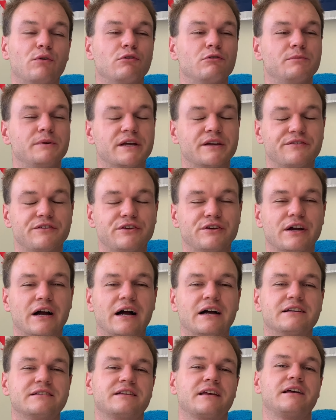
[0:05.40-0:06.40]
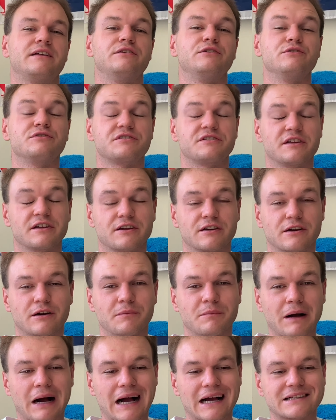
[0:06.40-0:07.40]
will be giving you guys a new sneaker
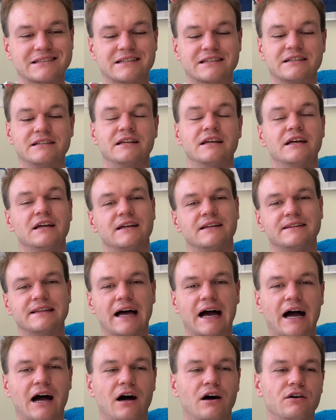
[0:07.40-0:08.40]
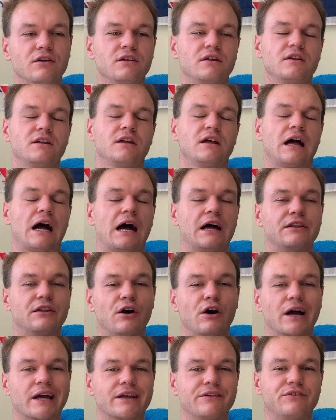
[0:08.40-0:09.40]
unboxing. Now, I
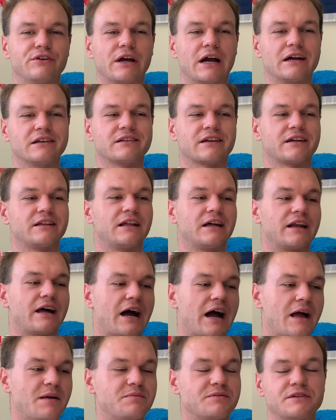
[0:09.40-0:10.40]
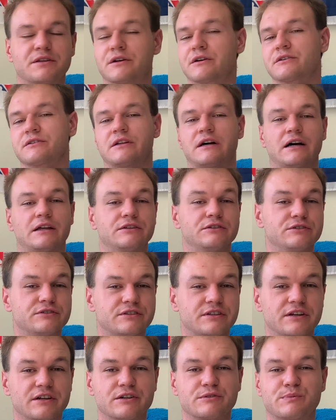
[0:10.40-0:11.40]
know I give you guys like a lot of hype sneakers, a lot of new
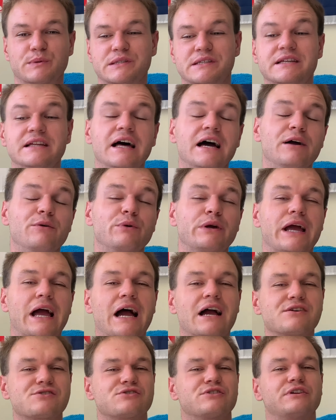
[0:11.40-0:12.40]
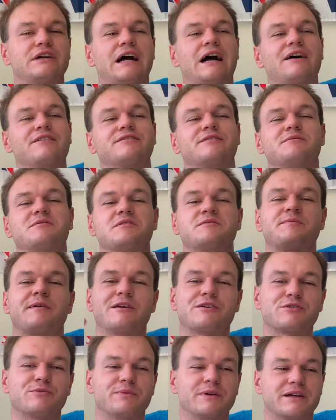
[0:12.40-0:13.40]
sneakers, but today we actually have something
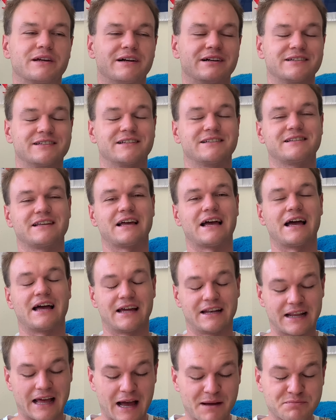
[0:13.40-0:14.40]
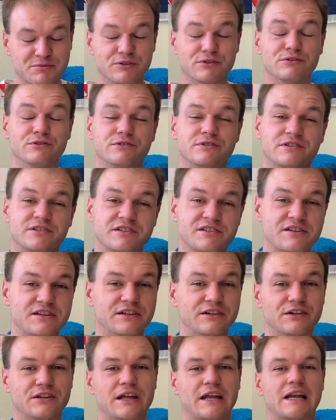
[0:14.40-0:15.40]
special because it's an absolute
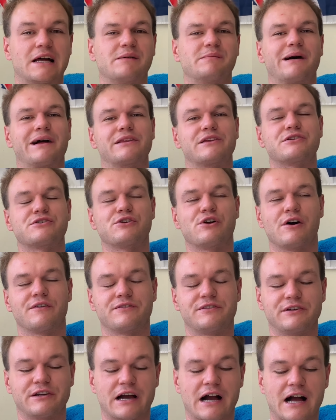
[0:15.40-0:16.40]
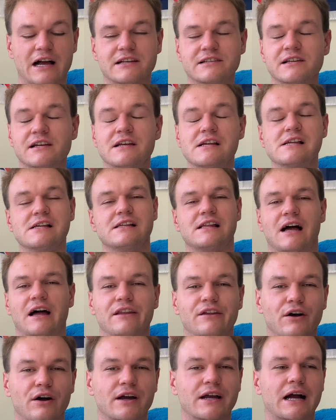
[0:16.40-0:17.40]
steal that I'm about to show off to you guys.
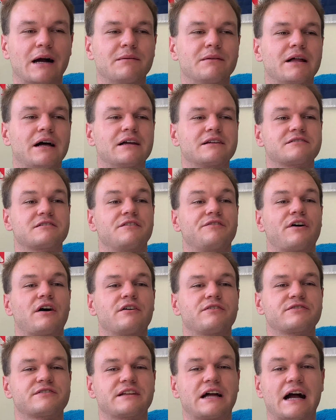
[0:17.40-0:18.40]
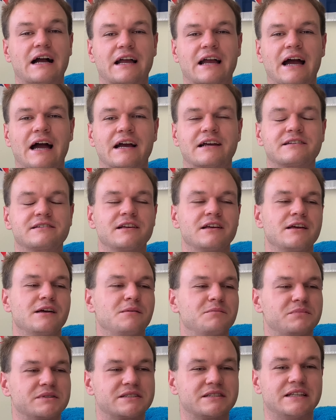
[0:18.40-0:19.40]
I know I caught a lot of stuff off StockX,
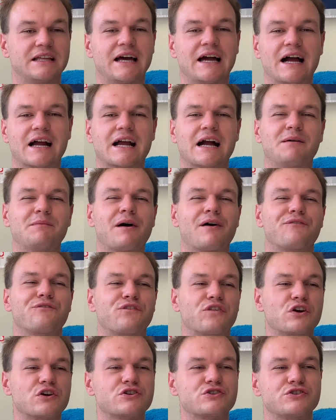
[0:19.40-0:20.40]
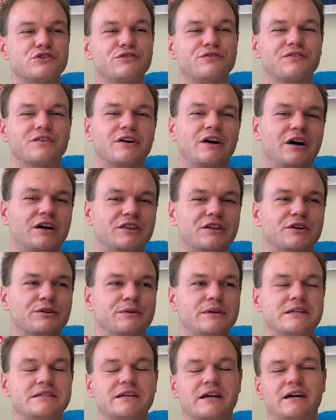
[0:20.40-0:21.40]
but today I caught my first shoe for under
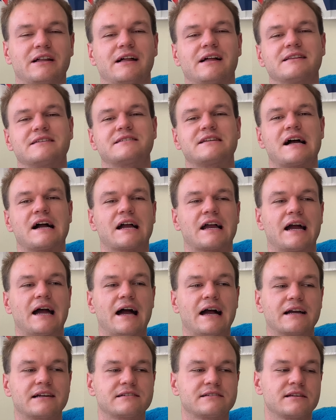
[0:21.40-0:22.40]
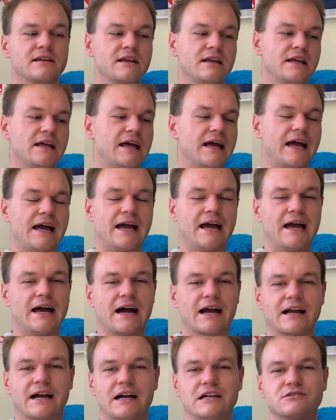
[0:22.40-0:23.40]
retail on StockX. And
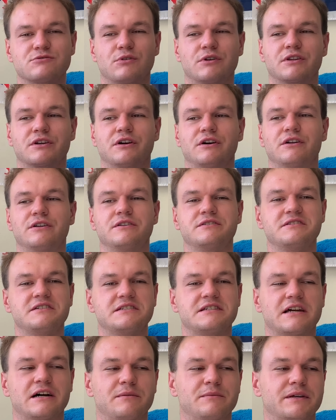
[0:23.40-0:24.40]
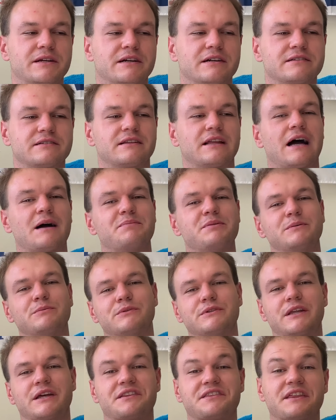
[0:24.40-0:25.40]
I kind of just wanted to go into detail because a lot of people,
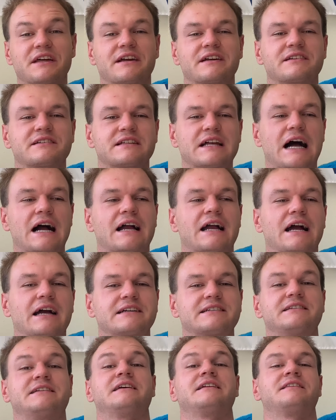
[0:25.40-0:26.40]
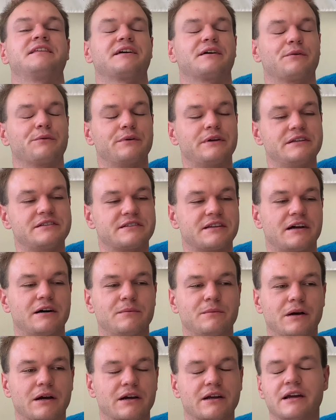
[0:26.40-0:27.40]
when they think of StockX and they think of resale
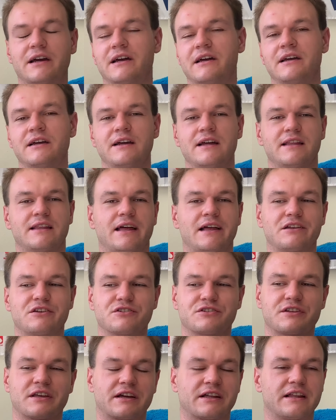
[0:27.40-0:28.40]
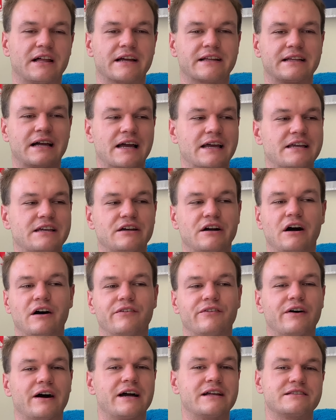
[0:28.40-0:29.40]
market, they just think of like Nike
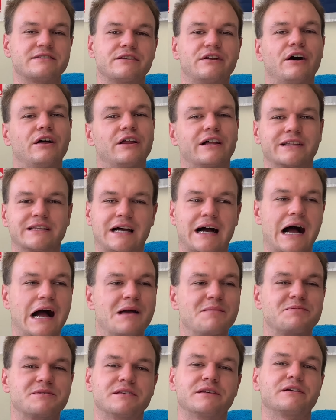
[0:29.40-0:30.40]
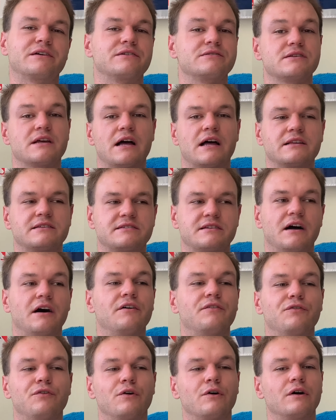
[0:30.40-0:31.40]
Off-Whites and all like the hype sneakers that
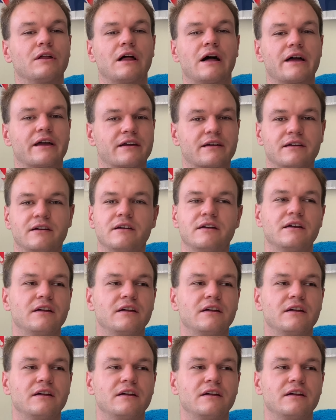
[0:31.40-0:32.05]
sell for like